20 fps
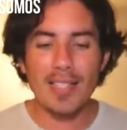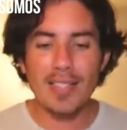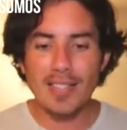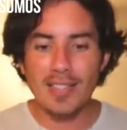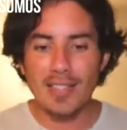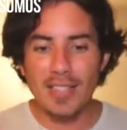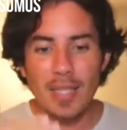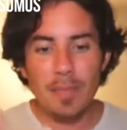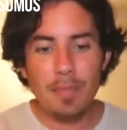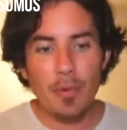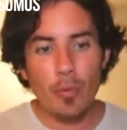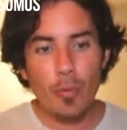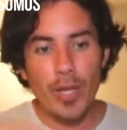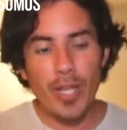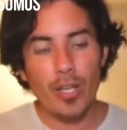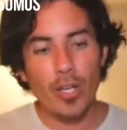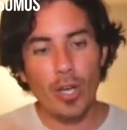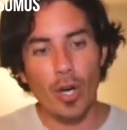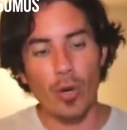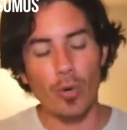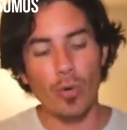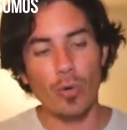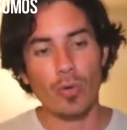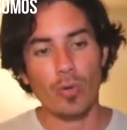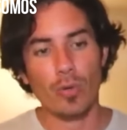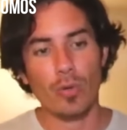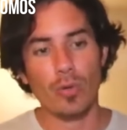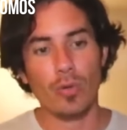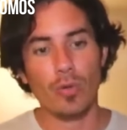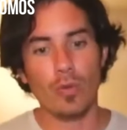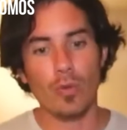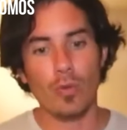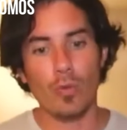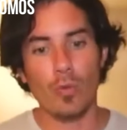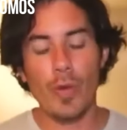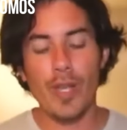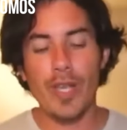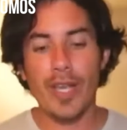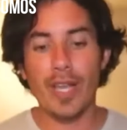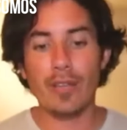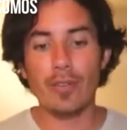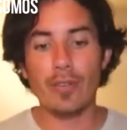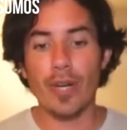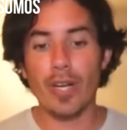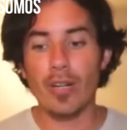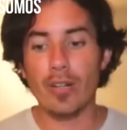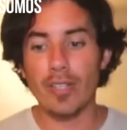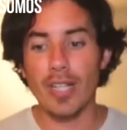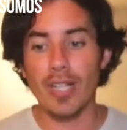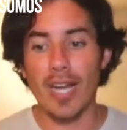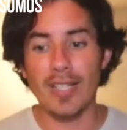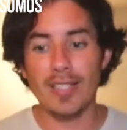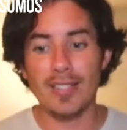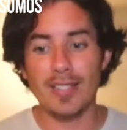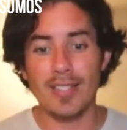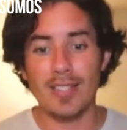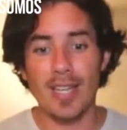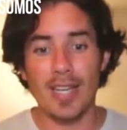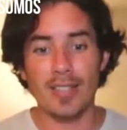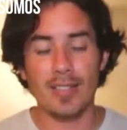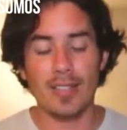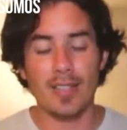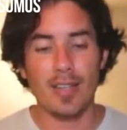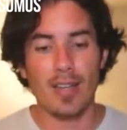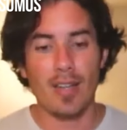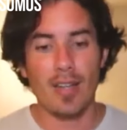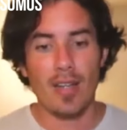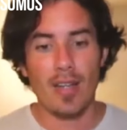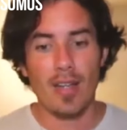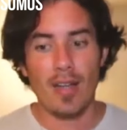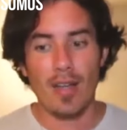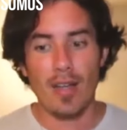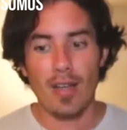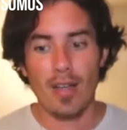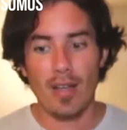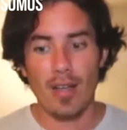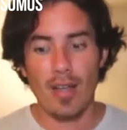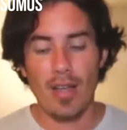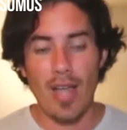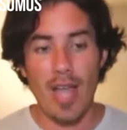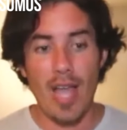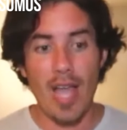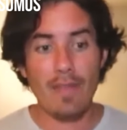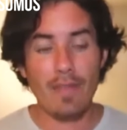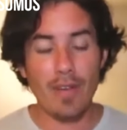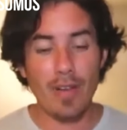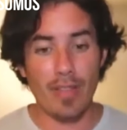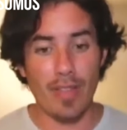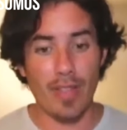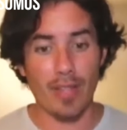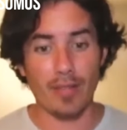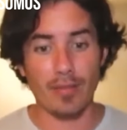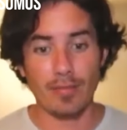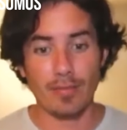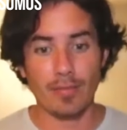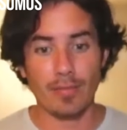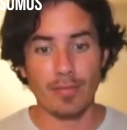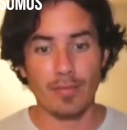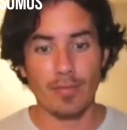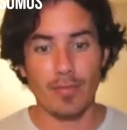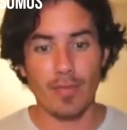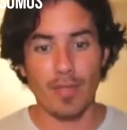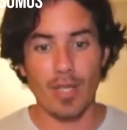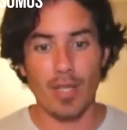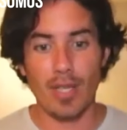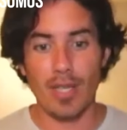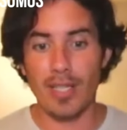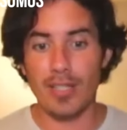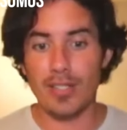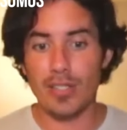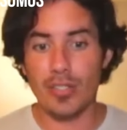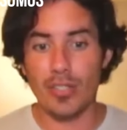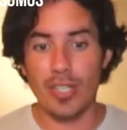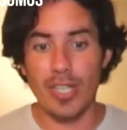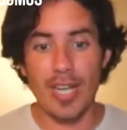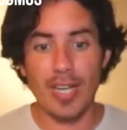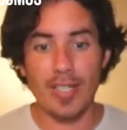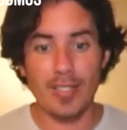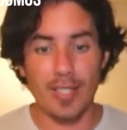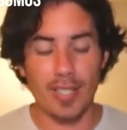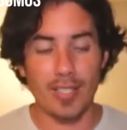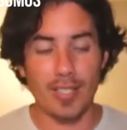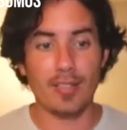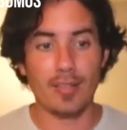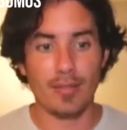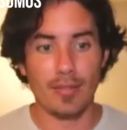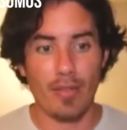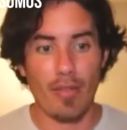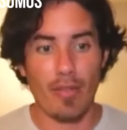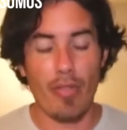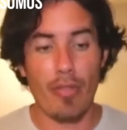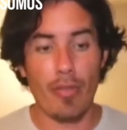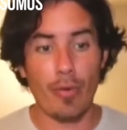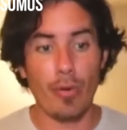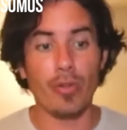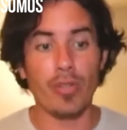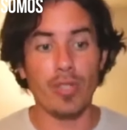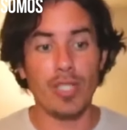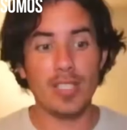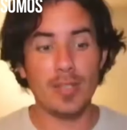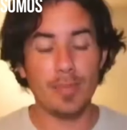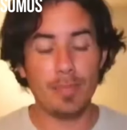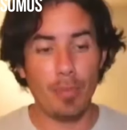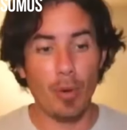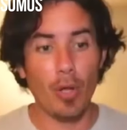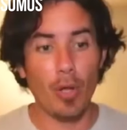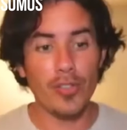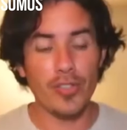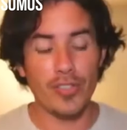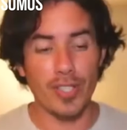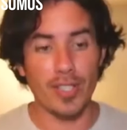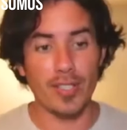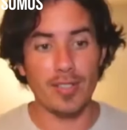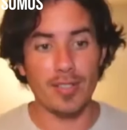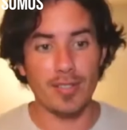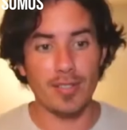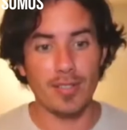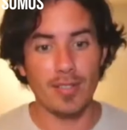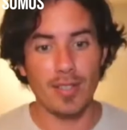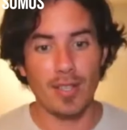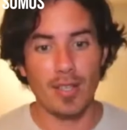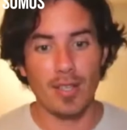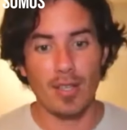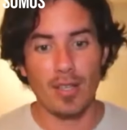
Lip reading: As deep we go, we can recognize that everything is connected through these pulses